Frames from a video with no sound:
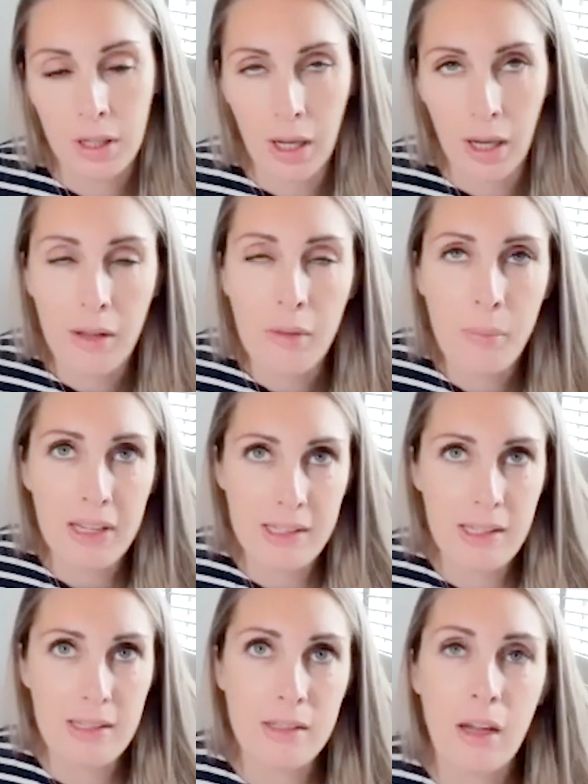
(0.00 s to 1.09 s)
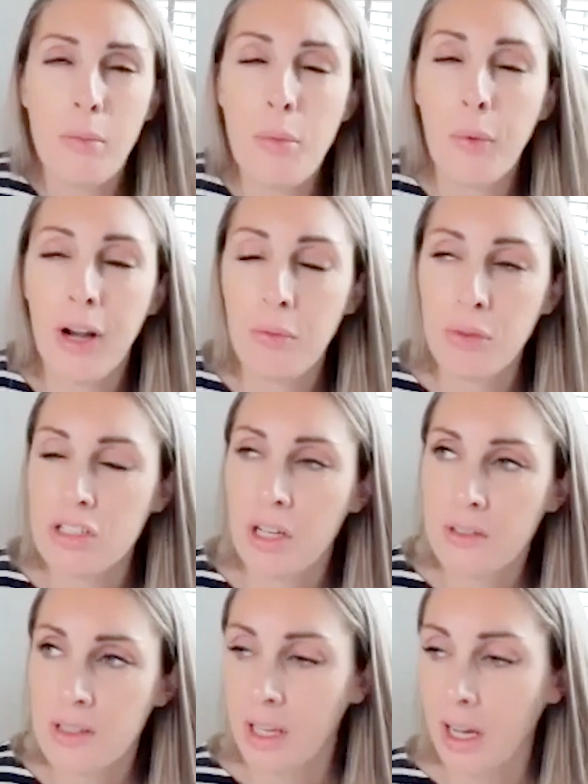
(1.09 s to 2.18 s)
Yeah, that makes sense. I remember when I reached
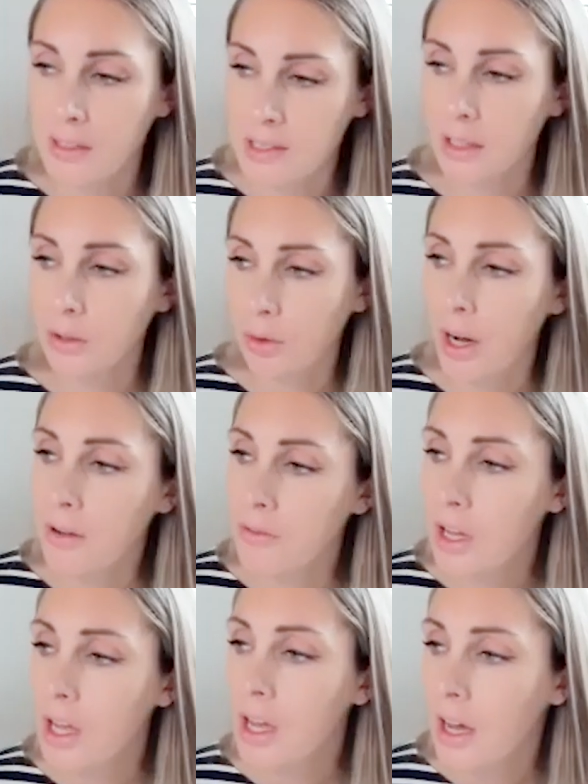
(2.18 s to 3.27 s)
out to the guy at the Telegraph,